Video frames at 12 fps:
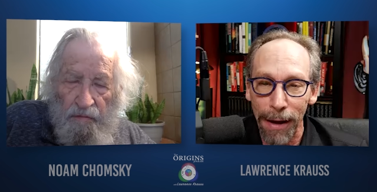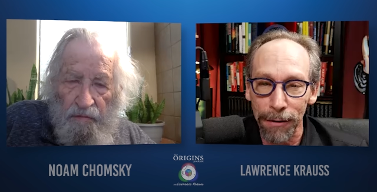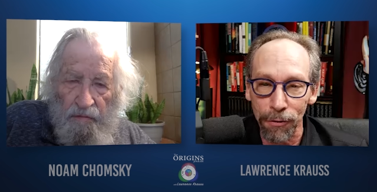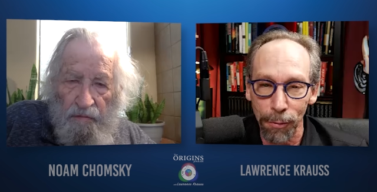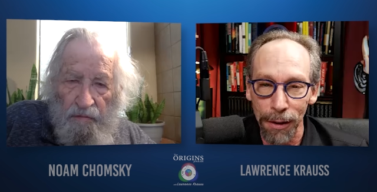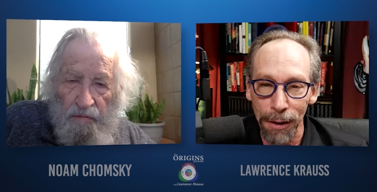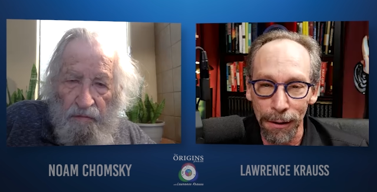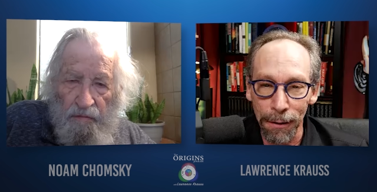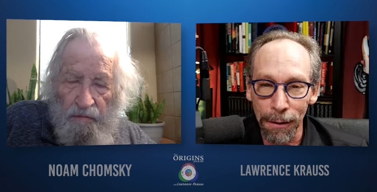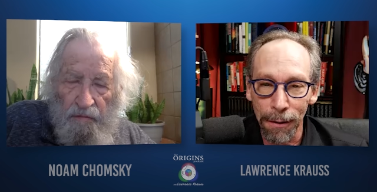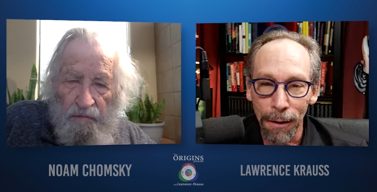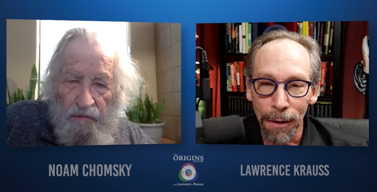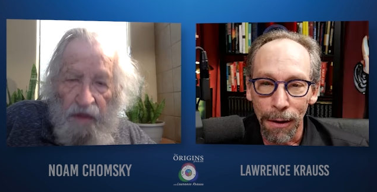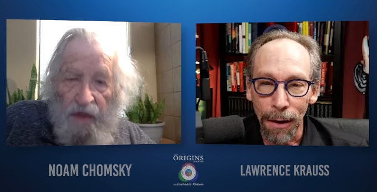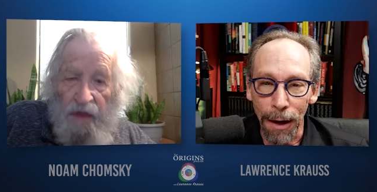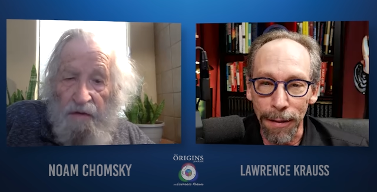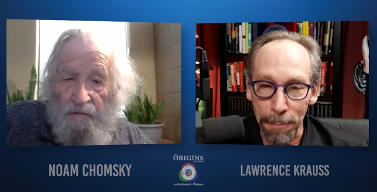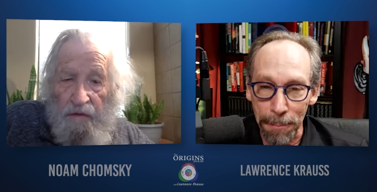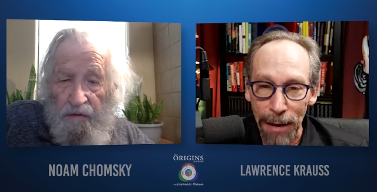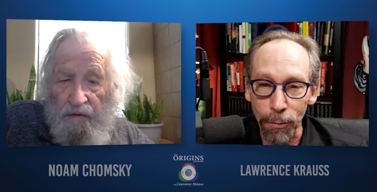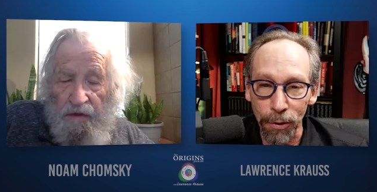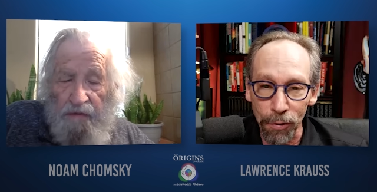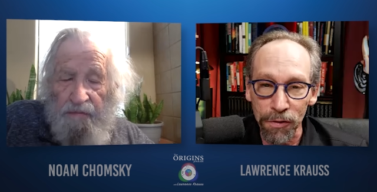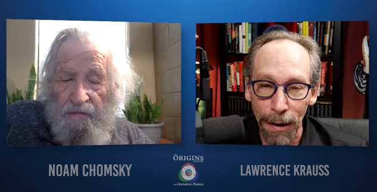Speaker 1: treaty uh, that may
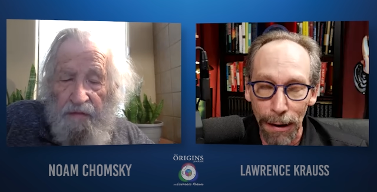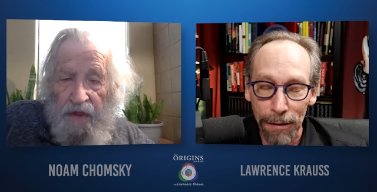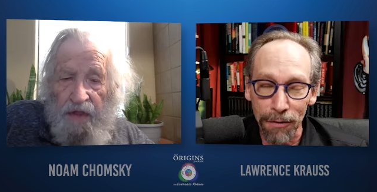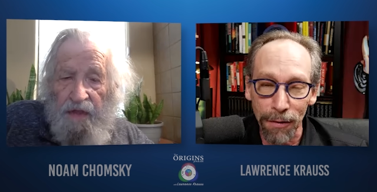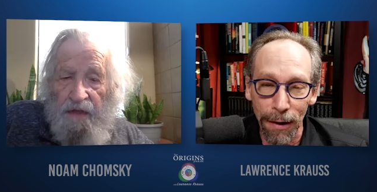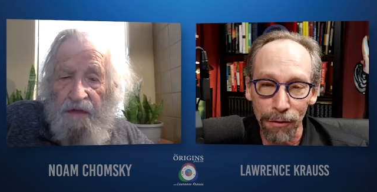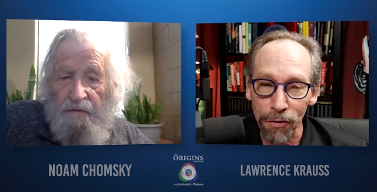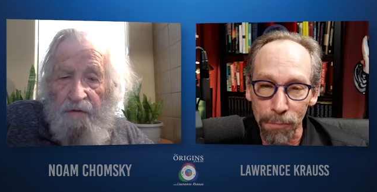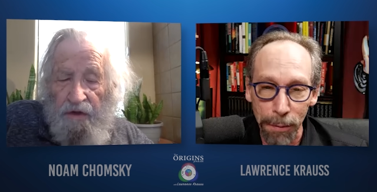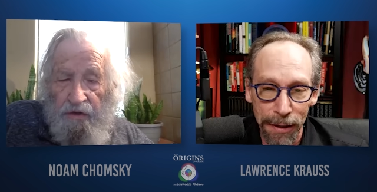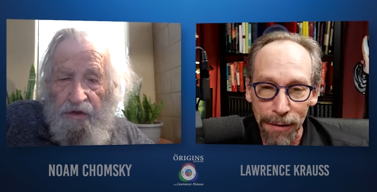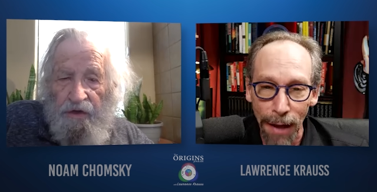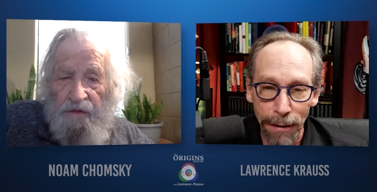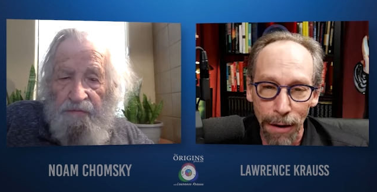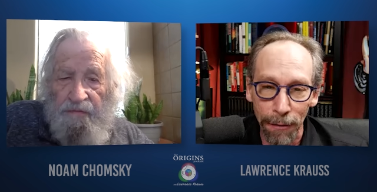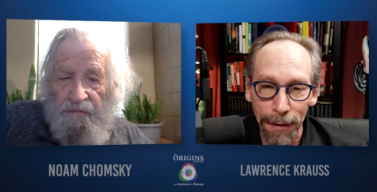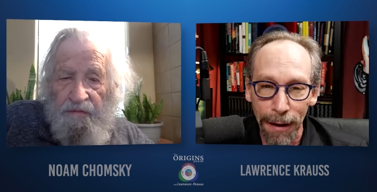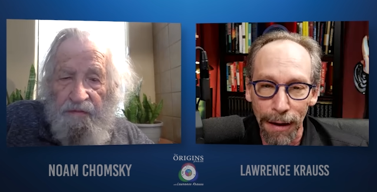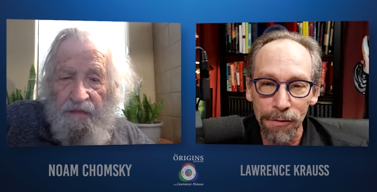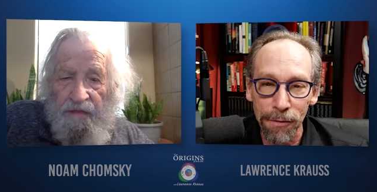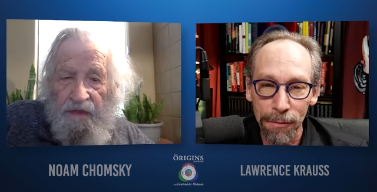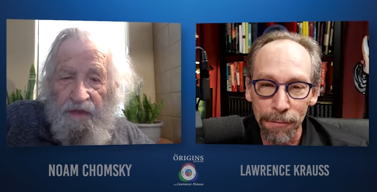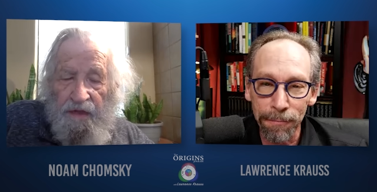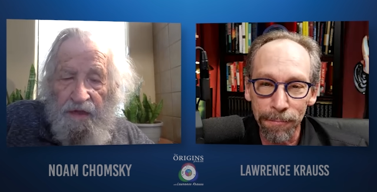reduce sanctions. But well, is that there, not the case?
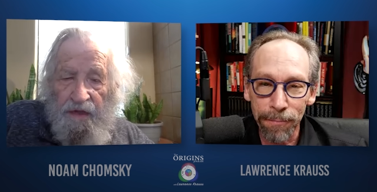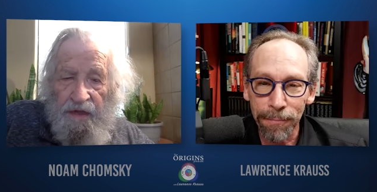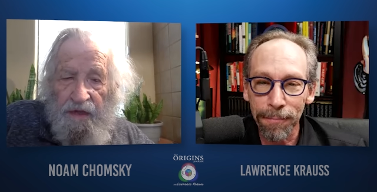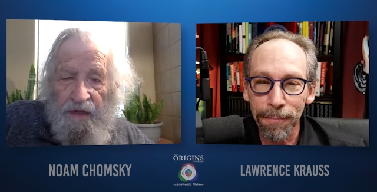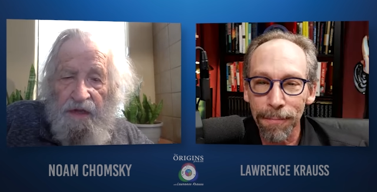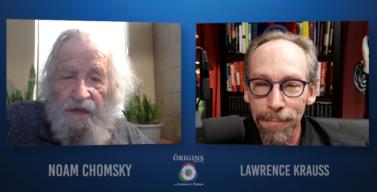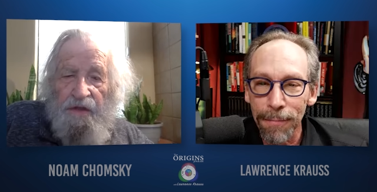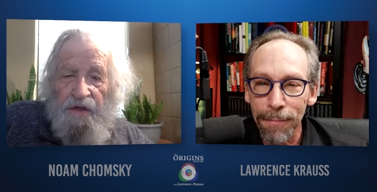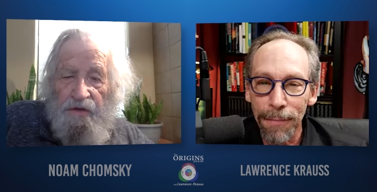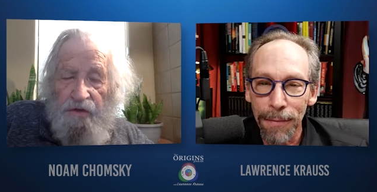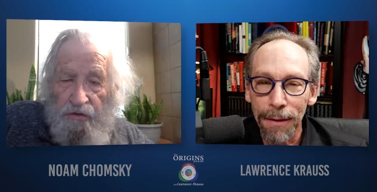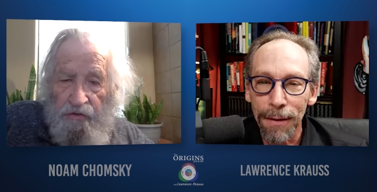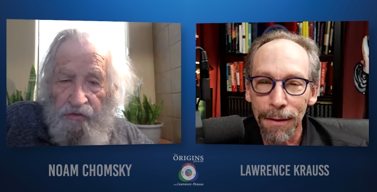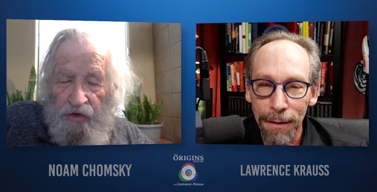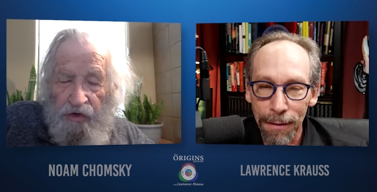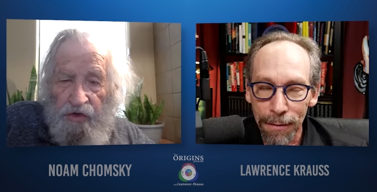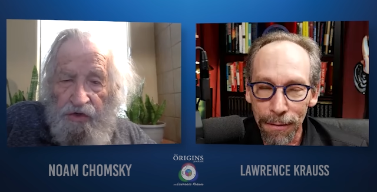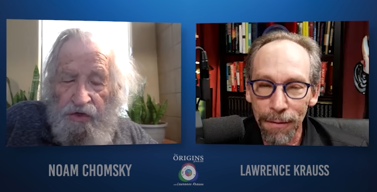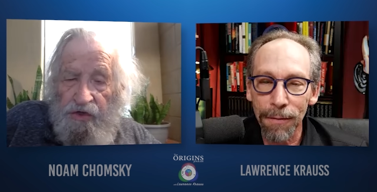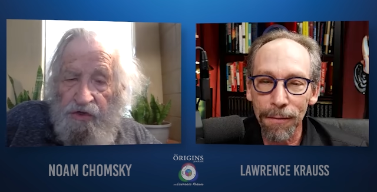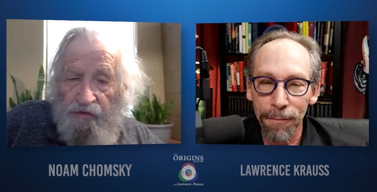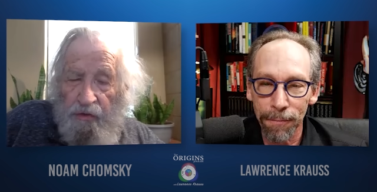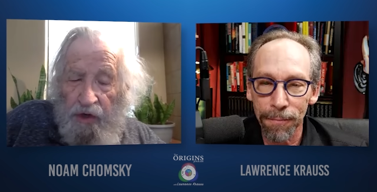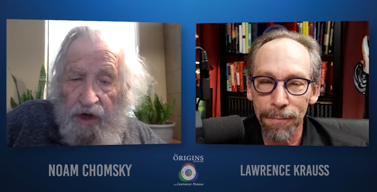
Speaker 2: There are two versions
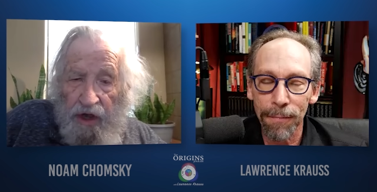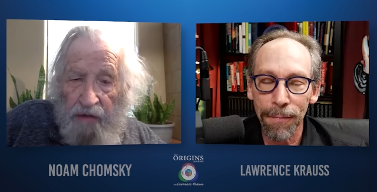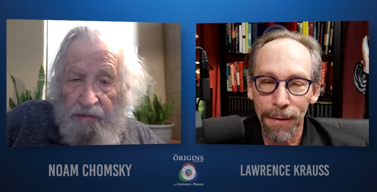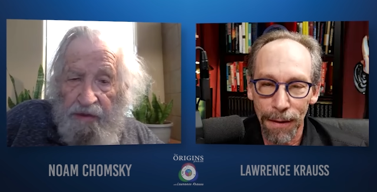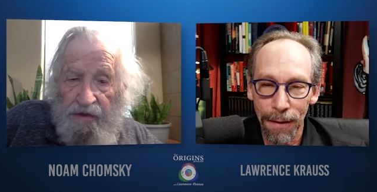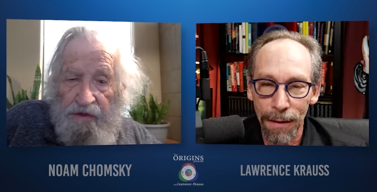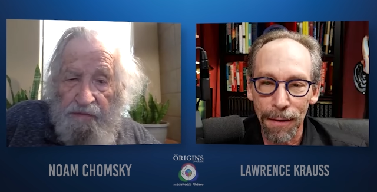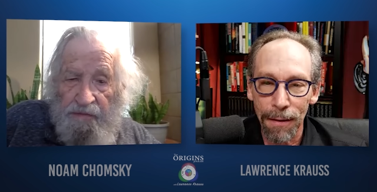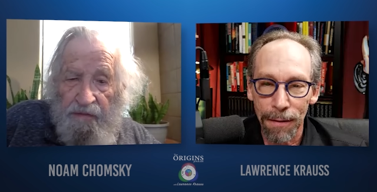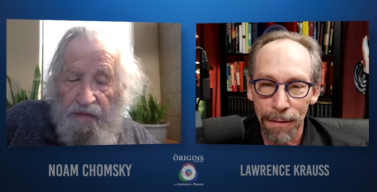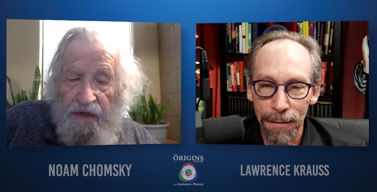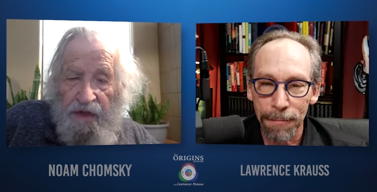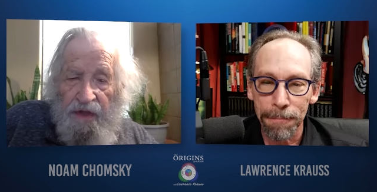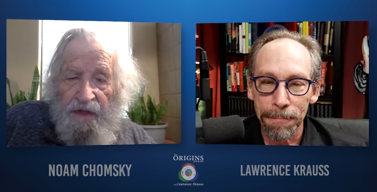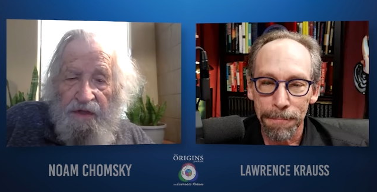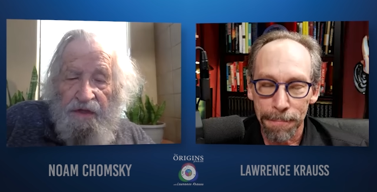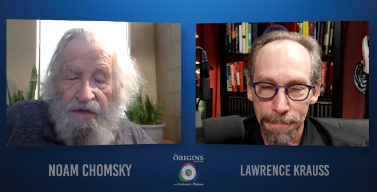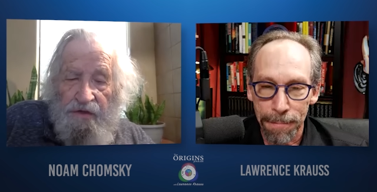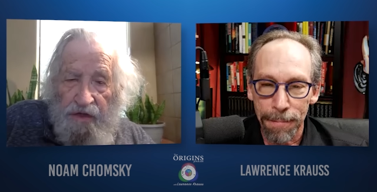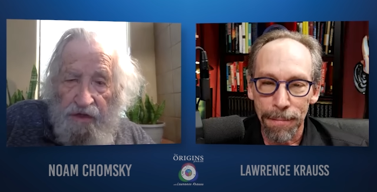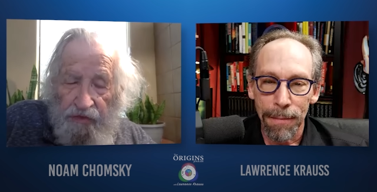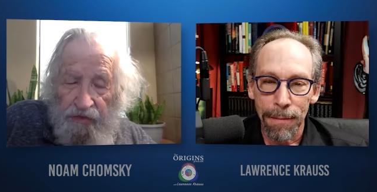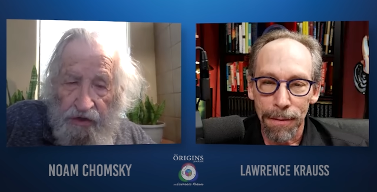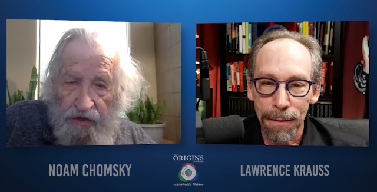of what happened. There's
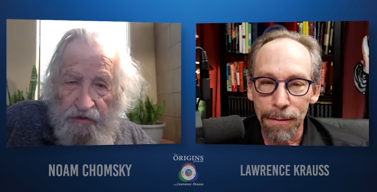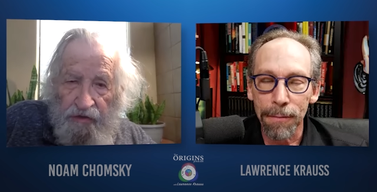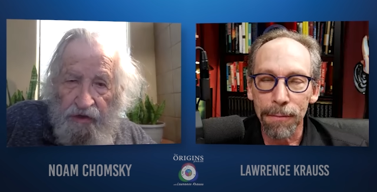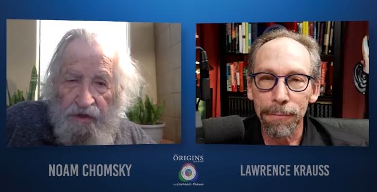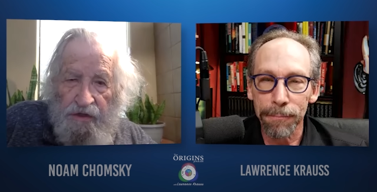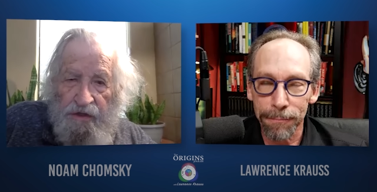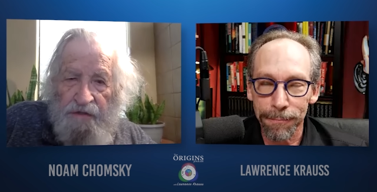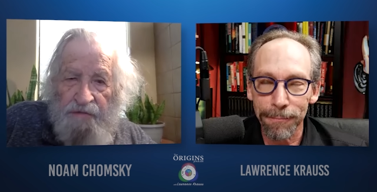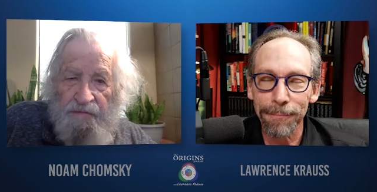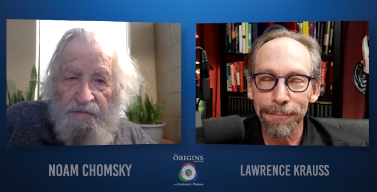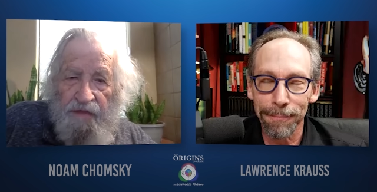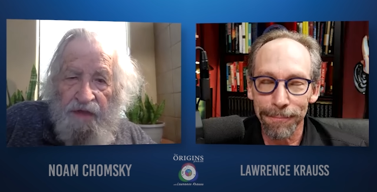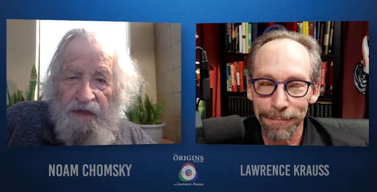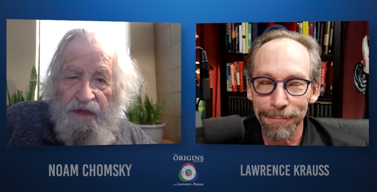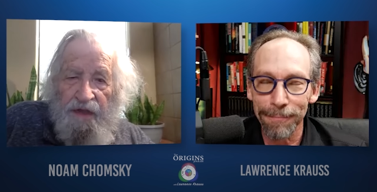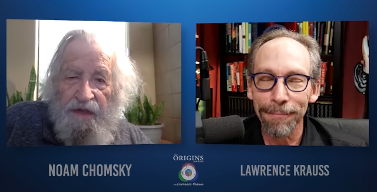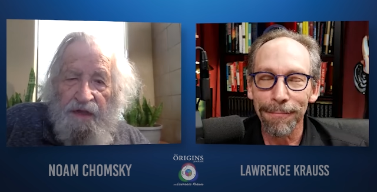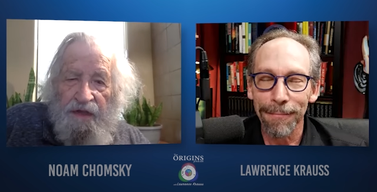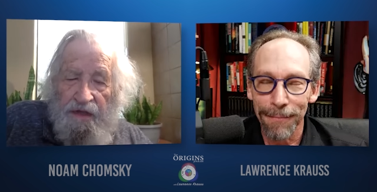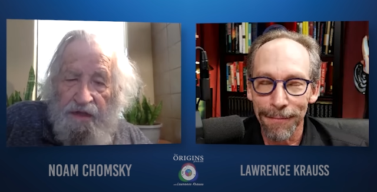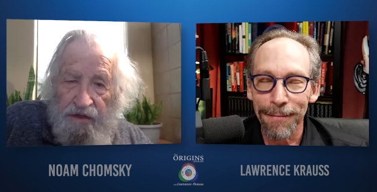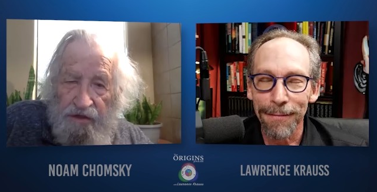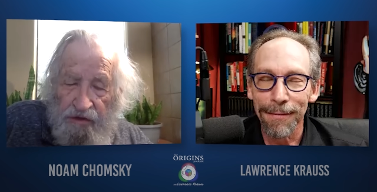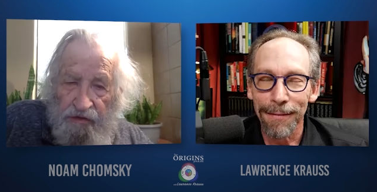the official version,
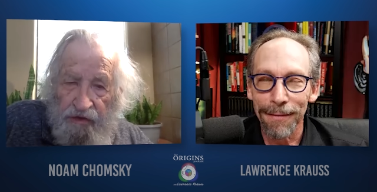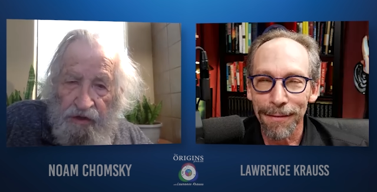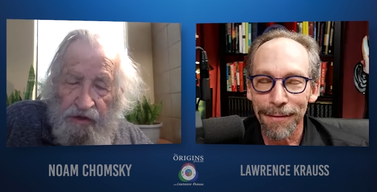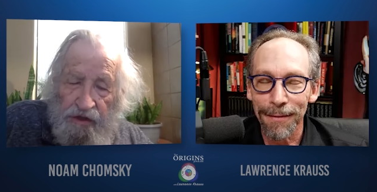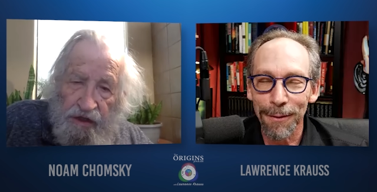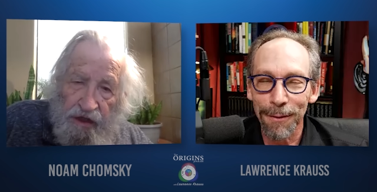and there's a version